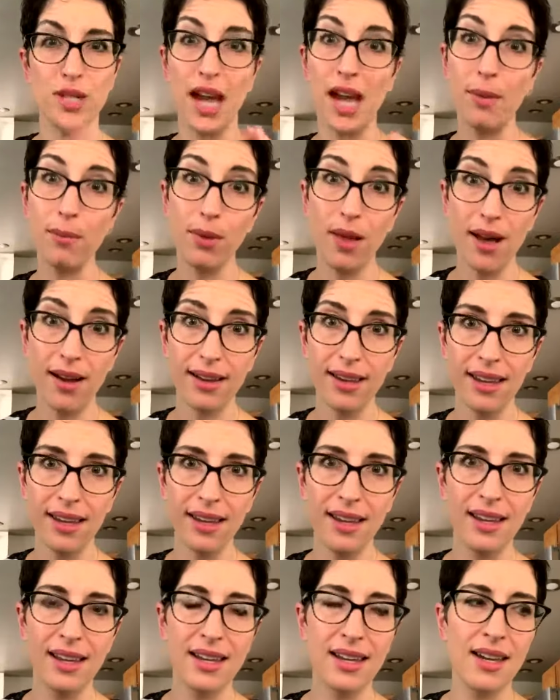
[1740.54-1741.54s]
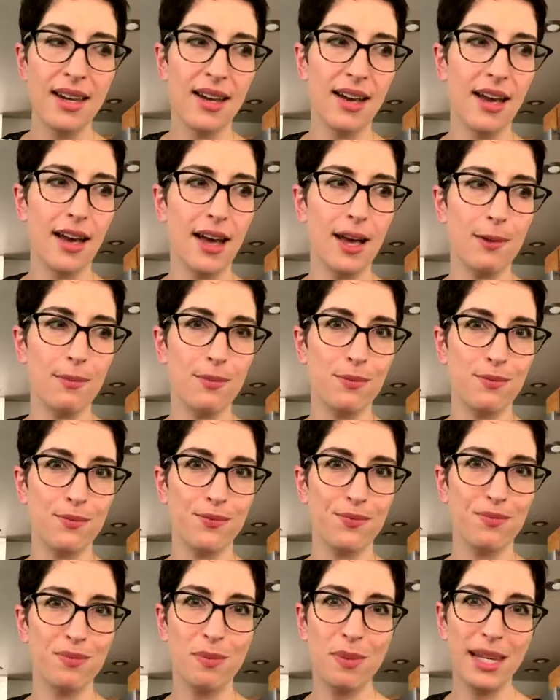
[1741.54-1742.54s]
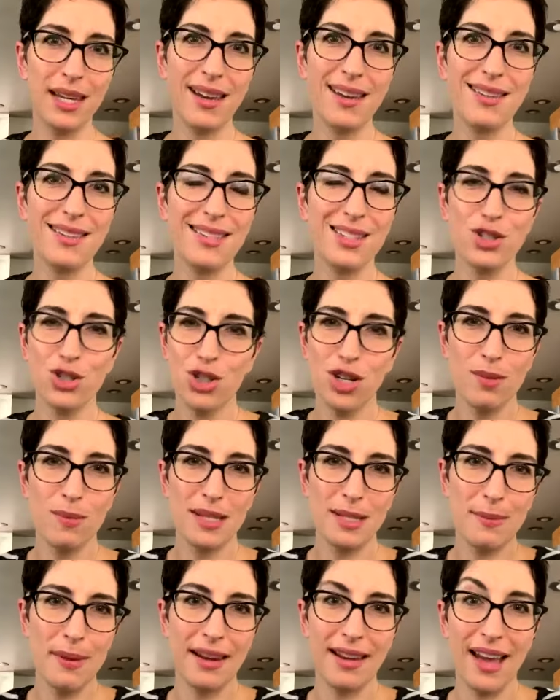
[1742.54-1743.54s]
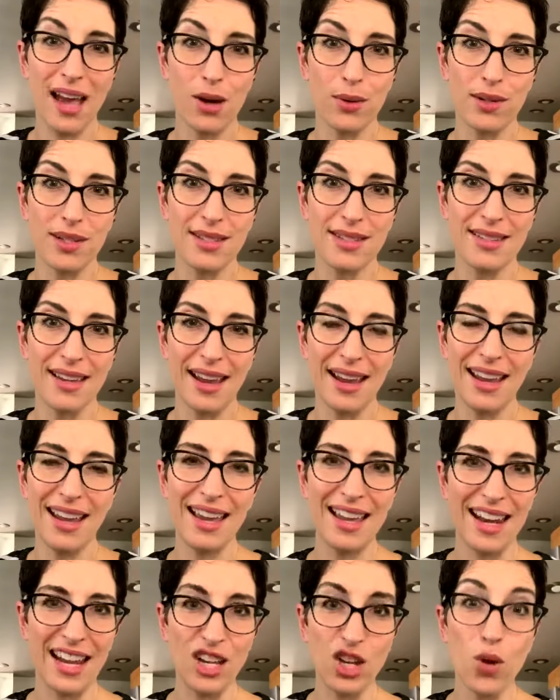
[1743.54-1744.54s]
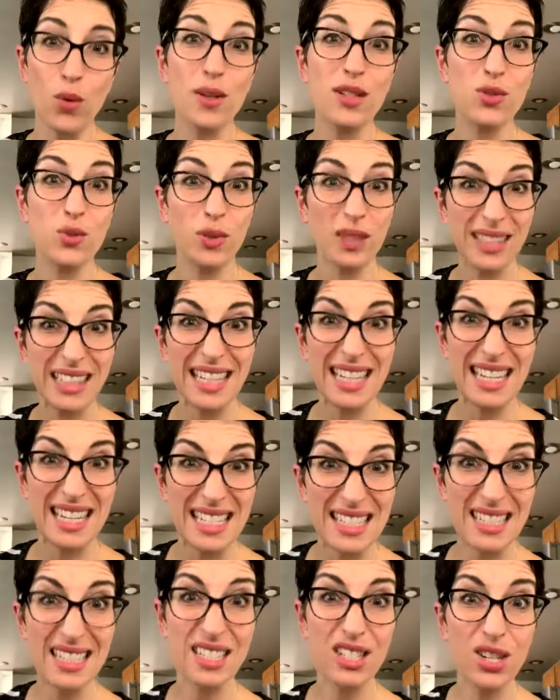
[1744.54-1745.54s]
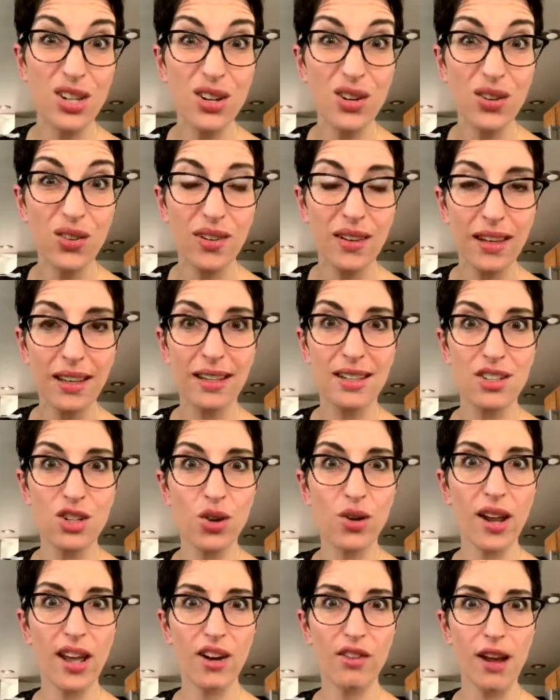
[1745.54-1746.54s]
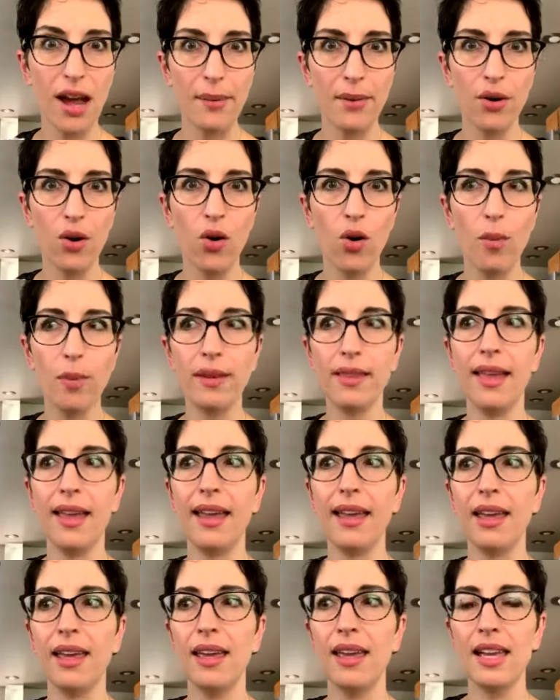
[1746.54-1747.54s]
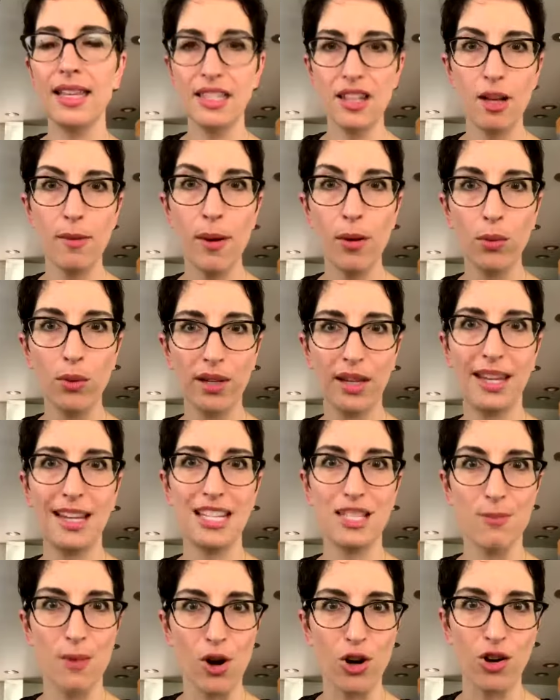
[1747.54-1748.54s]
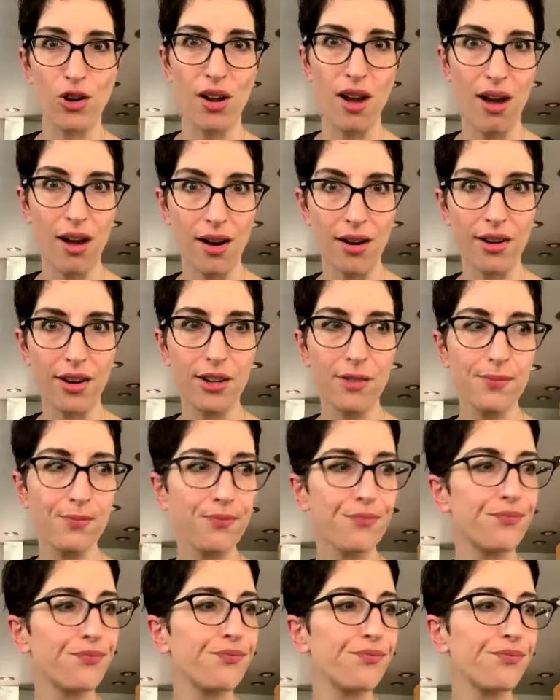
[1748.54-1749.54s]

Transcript: time blocking, because you shouldn't be spending hours a day. And I know it's really easy to go down a rabbit hole, but like, it's all about working smarter, not harder.